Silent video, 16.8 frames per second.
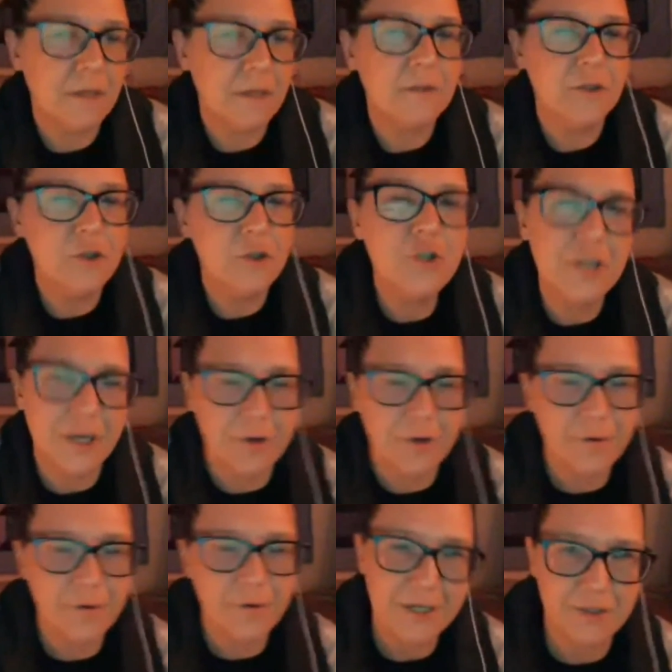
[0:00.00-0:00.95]
a new
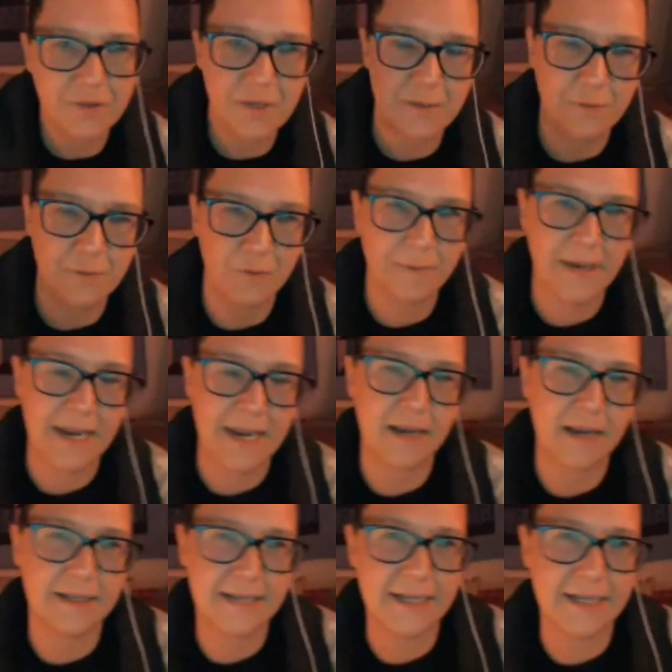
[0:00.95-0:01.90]
generation of people were
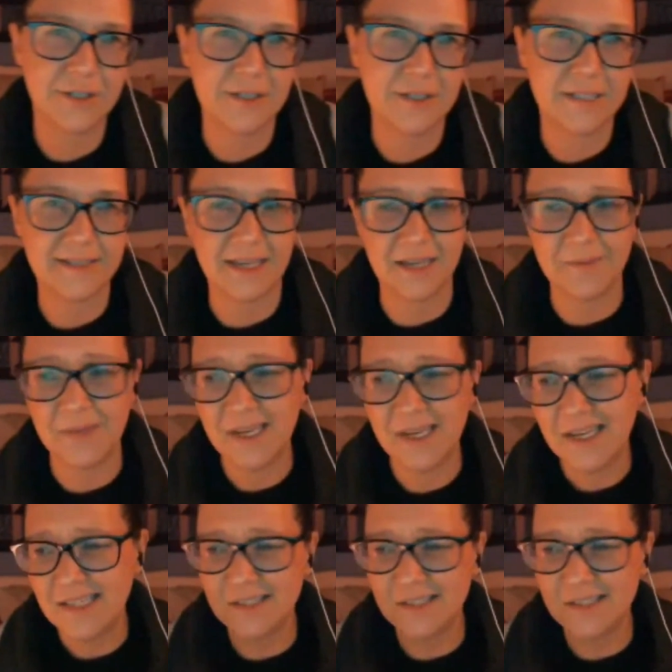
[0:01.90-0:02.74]
paying attention this time.